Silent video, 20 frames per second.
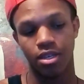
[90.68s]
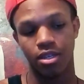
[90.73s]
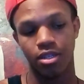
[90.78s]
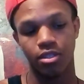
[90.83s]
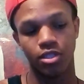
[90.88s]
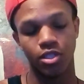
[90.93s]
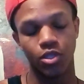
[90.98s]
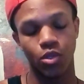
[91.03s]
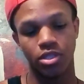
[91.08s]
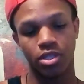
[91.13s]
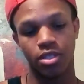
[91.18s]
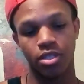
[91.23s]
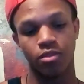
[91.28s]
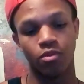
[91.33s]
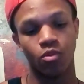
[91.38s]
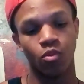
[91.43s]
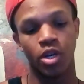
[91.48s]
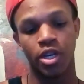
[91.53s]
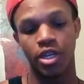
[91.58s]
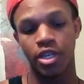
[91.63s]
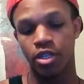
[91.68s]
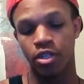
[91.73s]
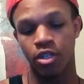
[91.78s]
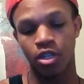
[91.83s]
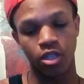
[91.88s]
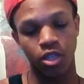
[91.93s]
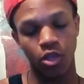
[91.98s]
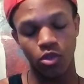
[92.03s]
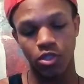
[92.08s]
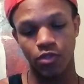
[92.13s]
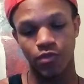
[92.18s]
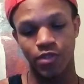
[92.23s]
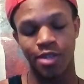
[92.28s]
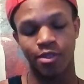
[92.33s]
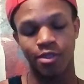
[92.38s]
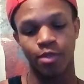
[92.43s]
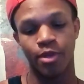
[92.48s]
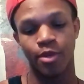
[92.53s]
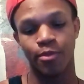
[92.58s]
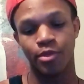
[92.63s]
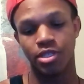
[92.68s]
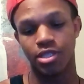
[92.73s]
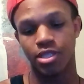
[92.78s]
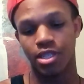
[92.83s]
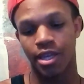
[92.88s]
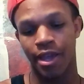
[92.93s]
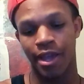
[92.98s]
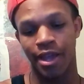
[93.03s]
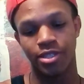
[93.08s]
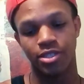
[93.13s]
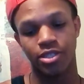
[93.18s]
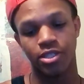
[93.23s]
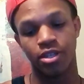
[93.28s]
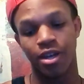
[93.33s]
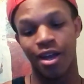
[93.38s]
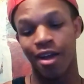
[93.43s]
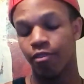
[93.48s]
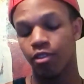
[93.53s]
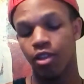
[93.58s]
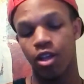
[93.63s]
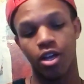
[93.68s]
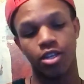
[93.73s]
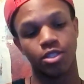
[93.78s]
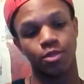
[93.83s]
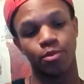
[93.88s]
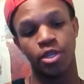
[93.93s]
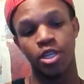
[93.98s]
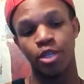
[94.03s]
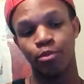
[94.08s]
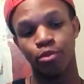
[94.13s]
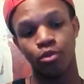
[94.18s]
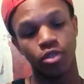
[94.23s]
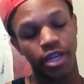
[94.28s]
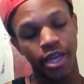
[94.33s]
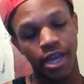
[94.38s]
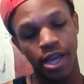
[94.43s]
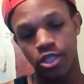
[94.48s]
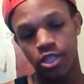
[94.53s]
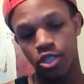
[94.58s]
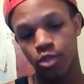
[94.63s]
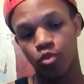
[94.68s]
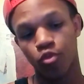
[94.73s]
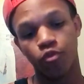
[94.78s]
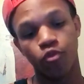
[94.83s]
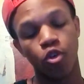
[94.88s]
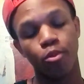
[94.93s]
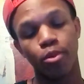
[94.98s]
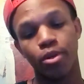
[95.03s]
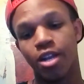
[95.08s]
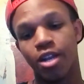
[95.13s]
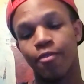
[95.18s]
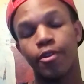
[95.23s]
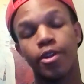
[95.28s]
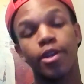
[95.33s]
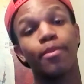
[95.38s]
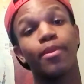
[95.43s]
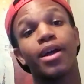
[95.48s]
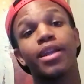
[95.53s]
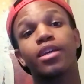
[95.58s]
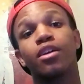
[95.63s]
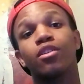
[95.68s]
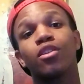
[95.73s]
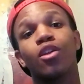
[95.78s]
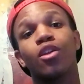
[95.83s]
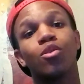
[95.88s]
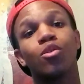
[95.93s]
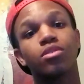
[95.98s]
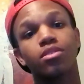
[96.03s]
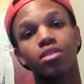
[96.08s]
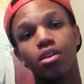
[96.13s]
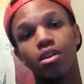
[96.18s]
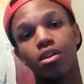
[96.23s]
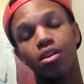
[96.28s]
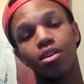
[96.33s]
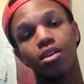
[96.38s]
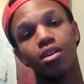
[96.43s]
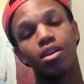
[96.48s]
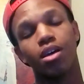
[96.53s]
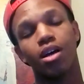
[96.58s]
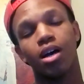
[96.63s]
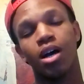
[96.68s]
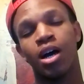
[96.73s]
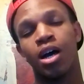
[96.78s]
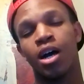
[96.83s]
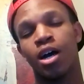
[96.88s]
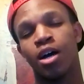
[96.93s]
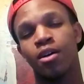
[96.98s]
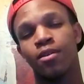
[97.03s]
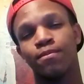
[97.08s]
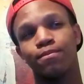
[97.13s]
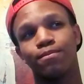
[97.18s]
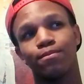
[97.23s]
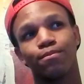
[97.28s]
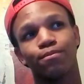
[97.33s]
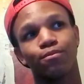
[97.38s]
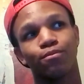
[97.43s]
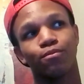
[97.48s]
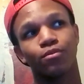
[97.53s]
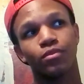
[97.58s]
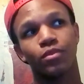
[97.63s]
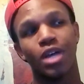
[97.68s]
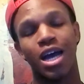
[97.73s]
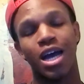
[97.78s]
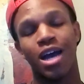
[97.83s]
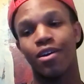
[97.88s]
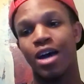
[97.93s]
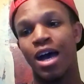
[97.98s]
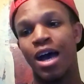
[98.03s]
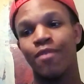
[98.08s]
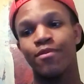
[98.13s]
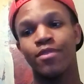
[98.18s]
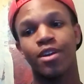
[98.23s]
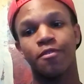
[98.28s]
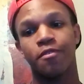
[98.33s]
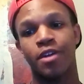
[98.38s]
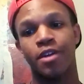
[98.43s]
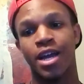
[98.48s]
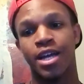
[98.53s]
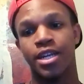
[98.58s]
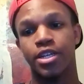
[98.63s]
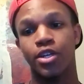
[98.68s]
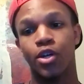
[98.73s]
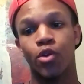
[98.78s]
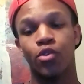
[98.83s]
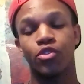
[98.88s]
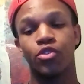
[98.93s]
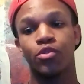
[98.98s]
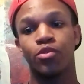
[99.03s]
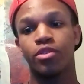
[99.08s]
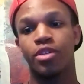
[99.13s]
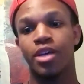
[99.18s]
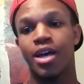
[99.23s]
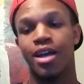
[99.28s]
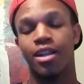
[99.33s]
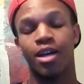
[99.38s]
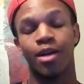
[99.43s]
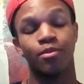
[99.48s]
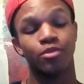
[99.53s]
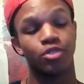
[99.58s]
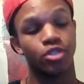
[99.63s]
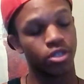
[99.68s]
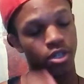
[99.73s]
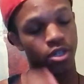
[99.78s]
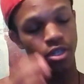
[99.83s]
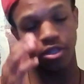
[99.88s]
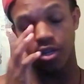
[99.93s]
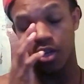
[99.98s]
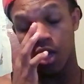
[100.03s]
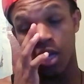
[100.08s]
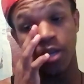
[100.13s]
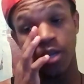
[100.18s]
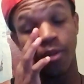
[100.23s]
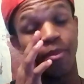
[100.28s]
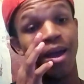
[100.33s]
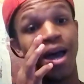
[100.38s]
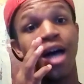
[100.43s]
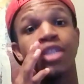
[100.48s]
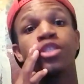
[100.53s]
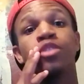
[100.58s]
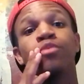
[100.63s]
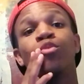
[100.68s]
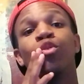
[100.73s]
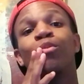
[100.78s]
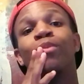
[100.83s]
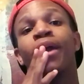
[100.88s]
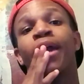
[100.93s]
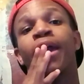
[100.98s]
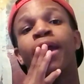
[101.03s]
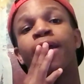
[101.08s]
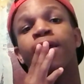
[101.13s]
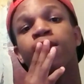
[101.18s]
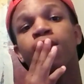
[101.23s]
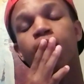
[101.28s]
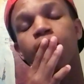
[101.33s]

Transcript: Losing one of your close family members to cancer. I've lost people to cancer before, but never anybody close. I've never had to go through that, I'm sure, unimaginable pain